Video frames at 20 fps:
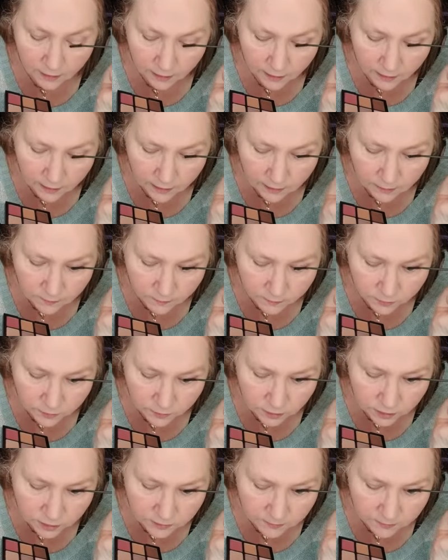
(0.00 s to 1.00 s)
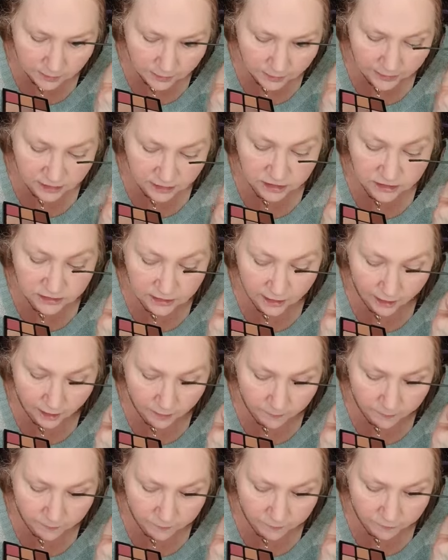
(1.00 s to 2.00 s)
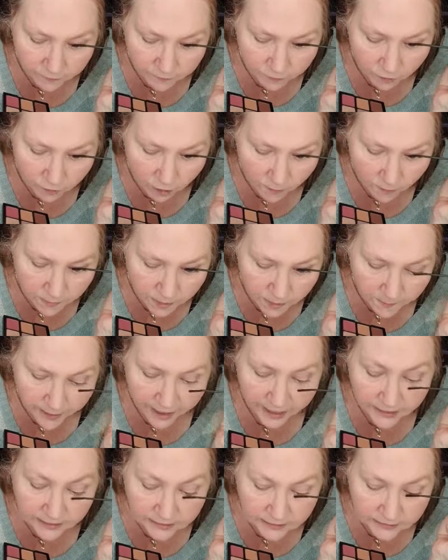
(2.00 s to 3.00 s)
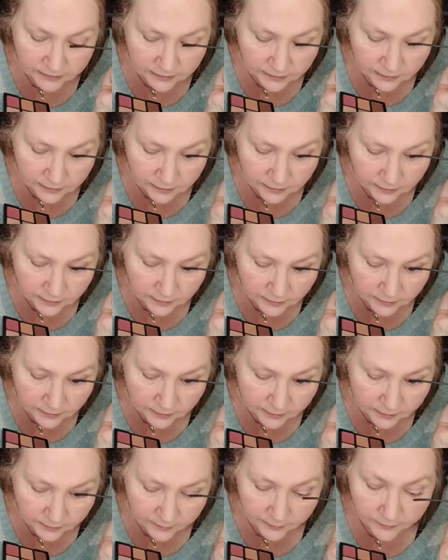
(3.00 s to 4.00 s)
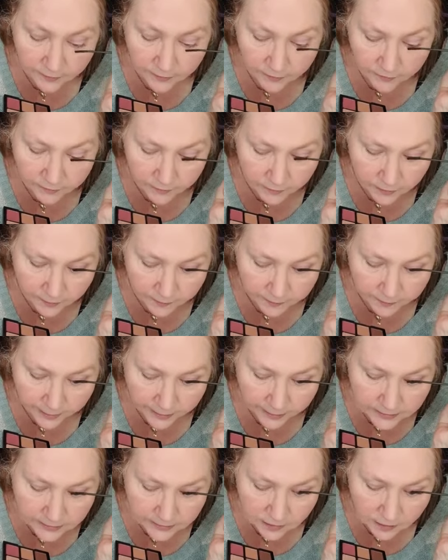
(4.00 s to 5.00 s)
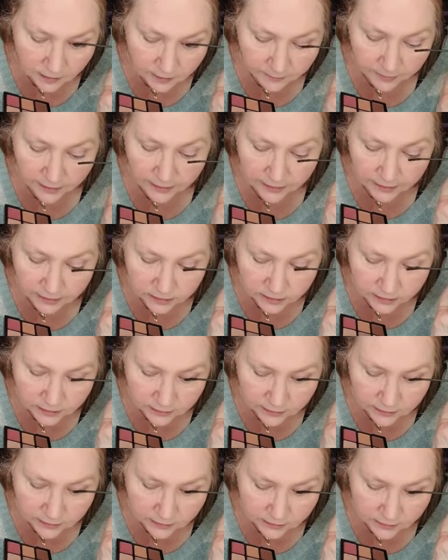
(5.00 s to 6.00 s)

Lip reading: and push my lashes up from the base, from the baseline of my lashes.